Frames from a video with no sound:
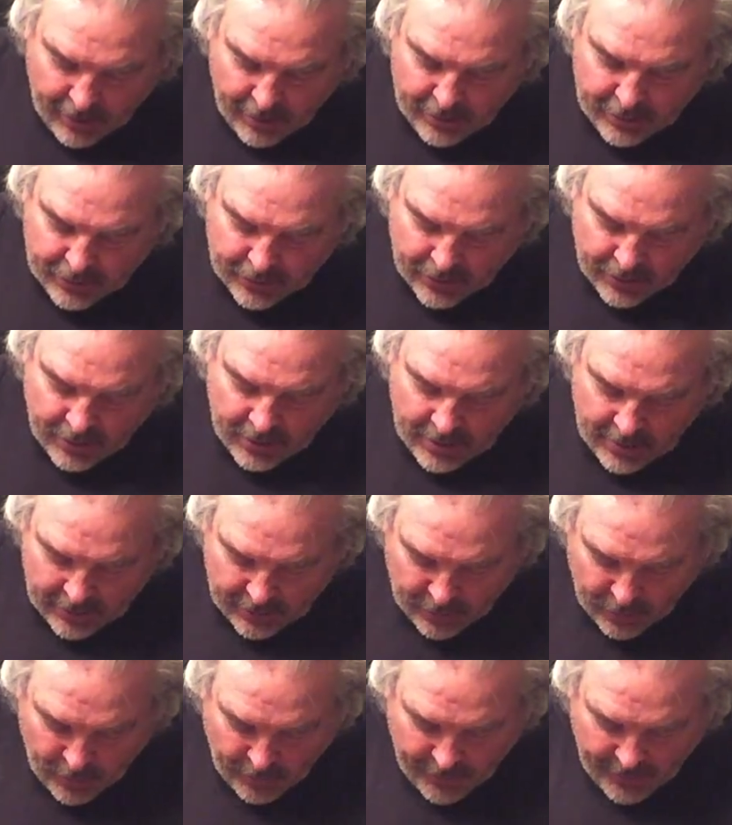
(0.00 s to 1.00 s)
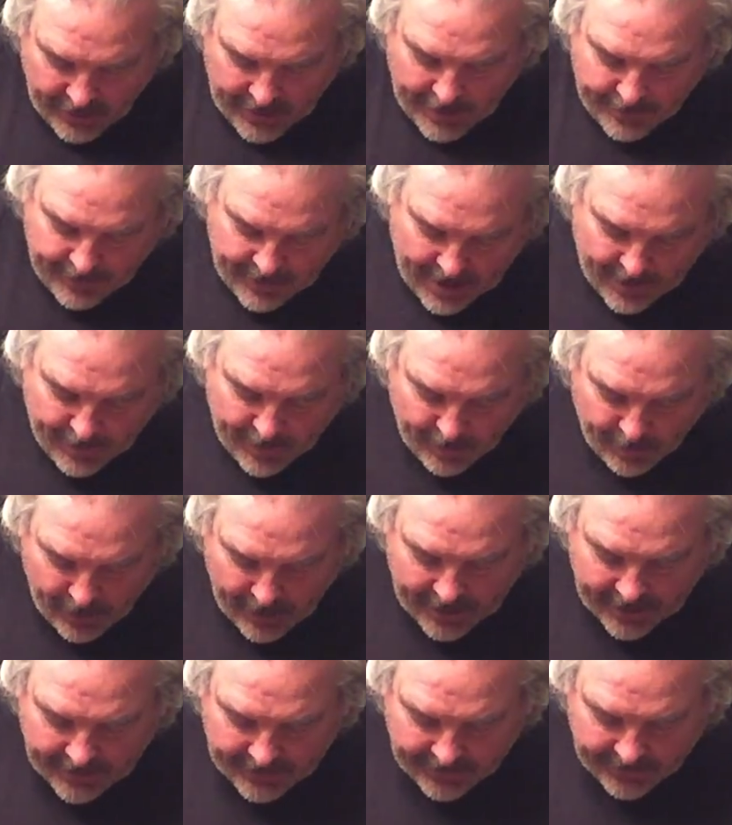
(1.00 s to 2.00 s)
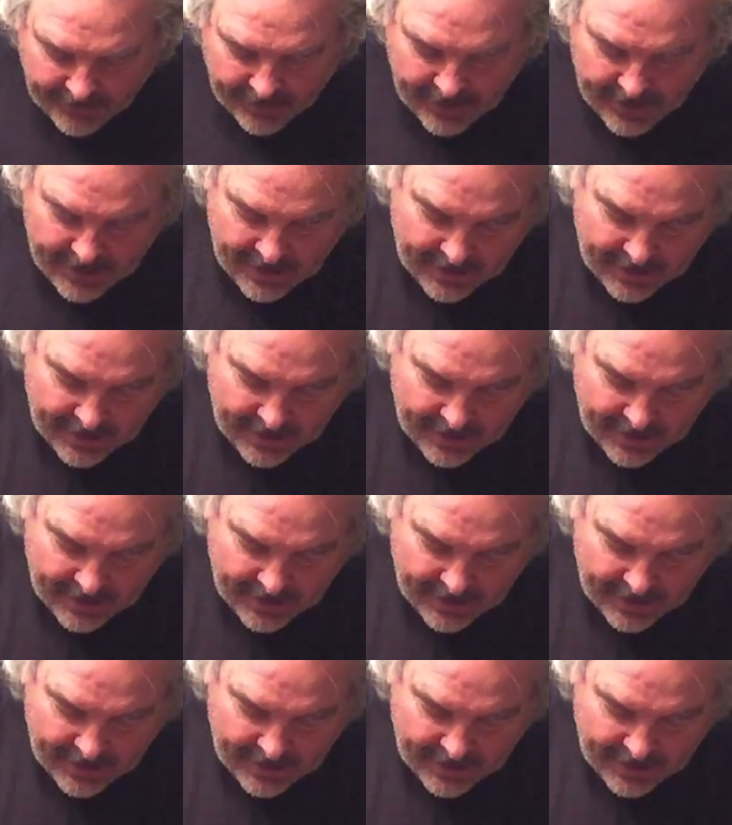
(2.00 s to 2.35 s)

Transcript: closure to hold the laptop in place.